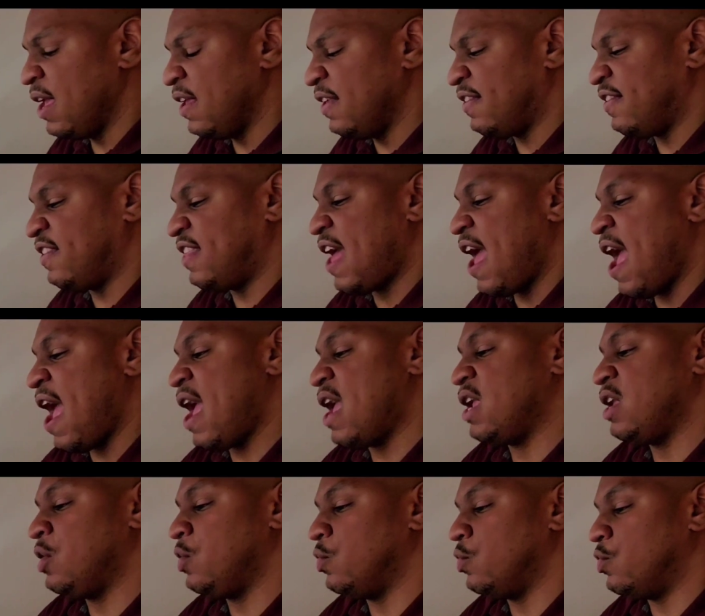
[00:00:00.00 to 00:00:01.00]
is
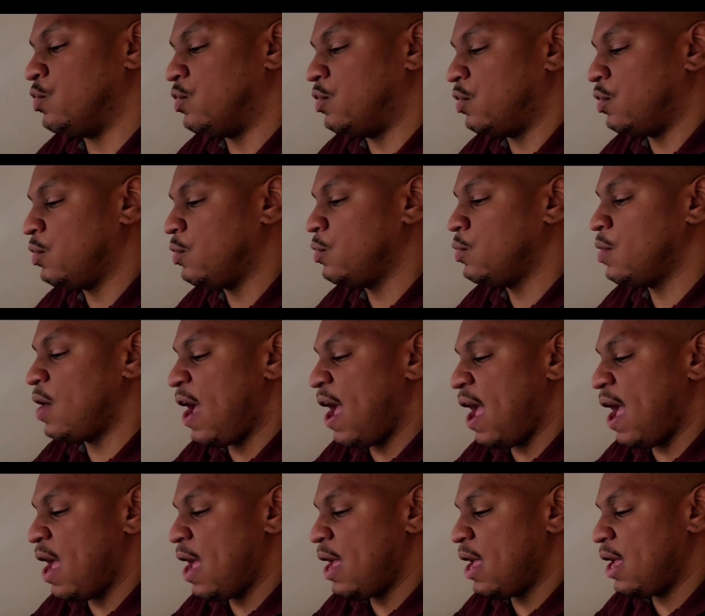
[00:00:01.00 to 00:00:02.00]
that you do
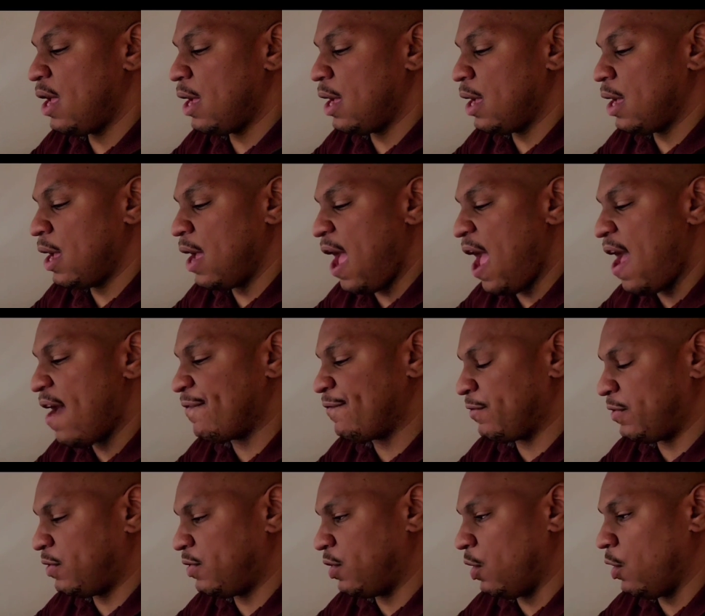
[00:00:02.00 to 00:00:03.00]

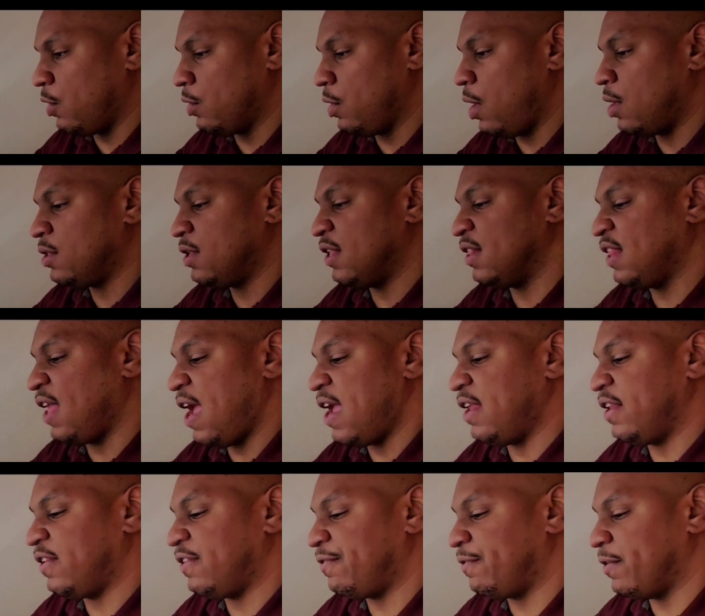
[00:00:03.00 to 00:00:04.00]
have to turn on the
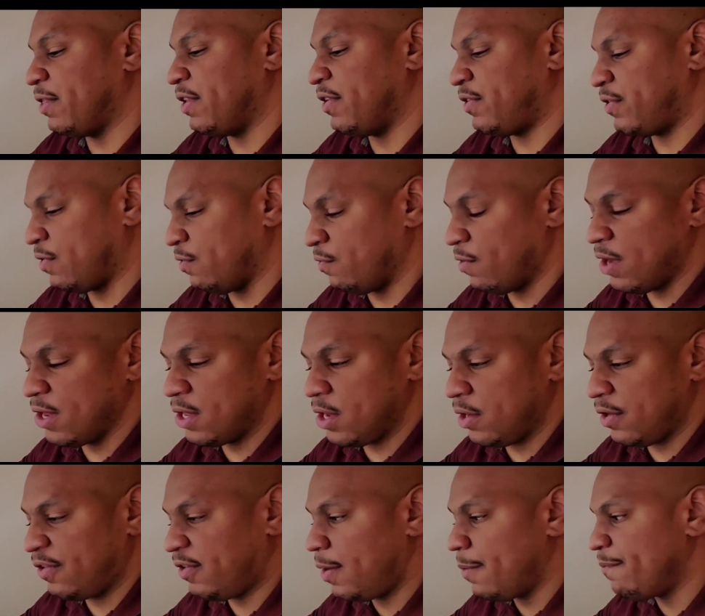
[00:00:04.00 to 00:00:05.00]
lights for this to run.
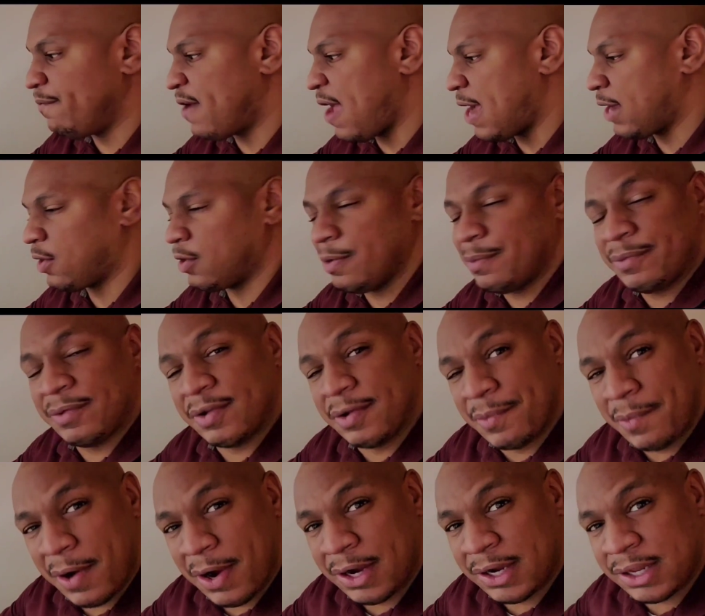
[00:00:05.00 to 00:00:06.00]
There are some vacuums in
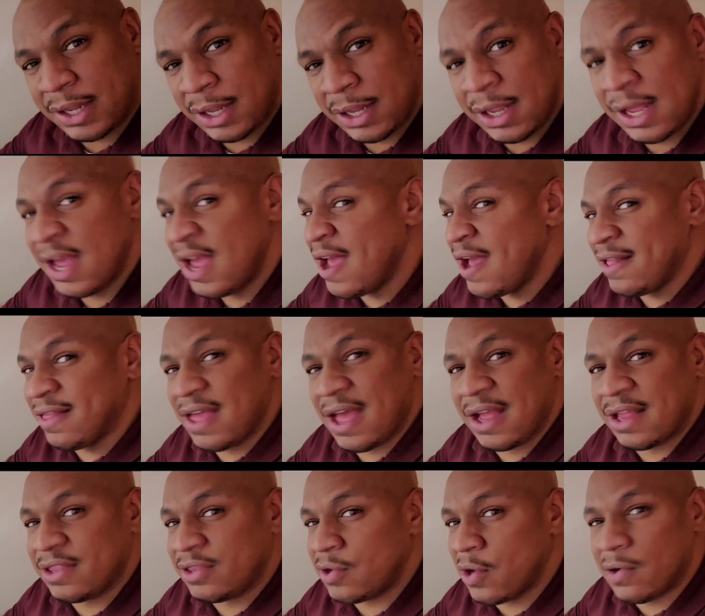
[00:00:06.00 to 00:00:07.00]
the market
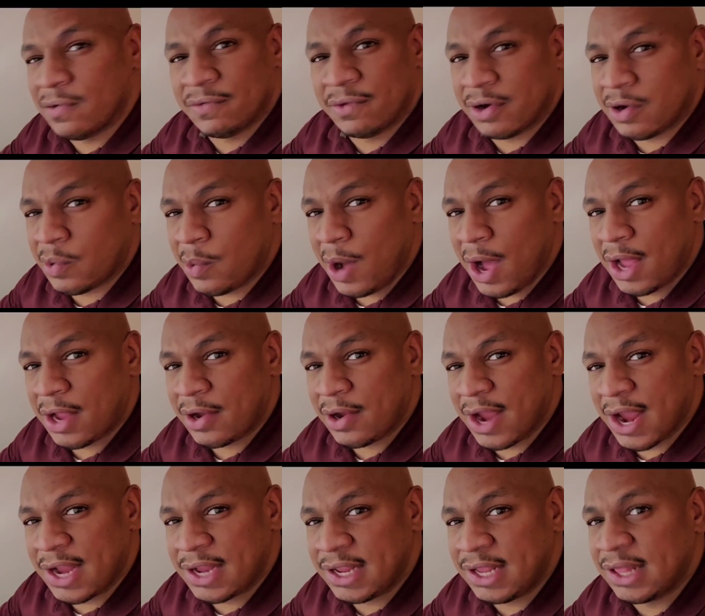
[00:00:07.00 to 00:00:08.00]
that don't
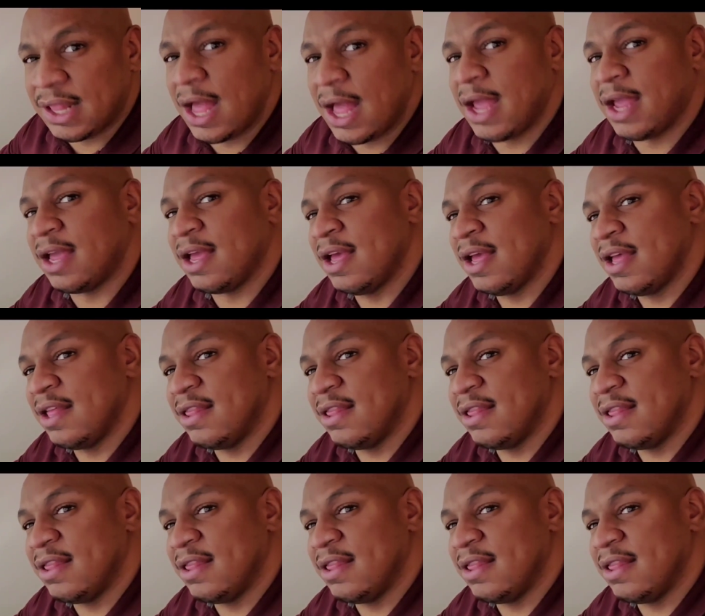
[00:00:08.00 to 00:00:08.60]
require any light.